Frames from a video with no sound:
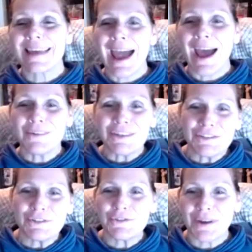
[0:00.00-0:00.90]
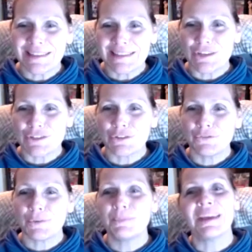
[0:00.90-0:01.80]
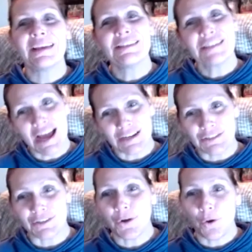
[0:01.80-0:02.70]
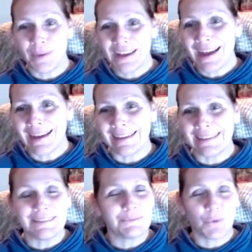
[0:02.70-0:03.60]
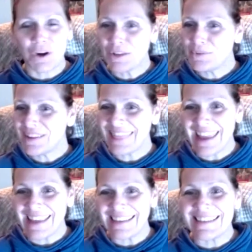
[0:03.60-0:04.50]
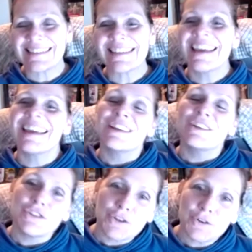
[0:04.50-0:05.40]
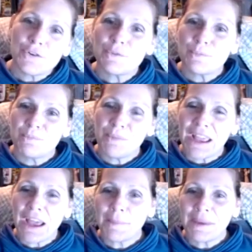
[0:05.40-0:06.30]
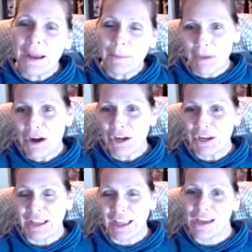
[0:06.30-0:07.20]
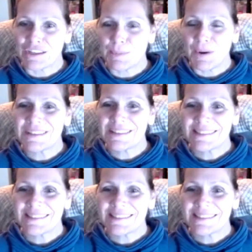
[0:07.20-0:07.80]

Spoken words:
how did you transition from being a doctor, OB-GYN, working with ladies, to becoming a marketing expert?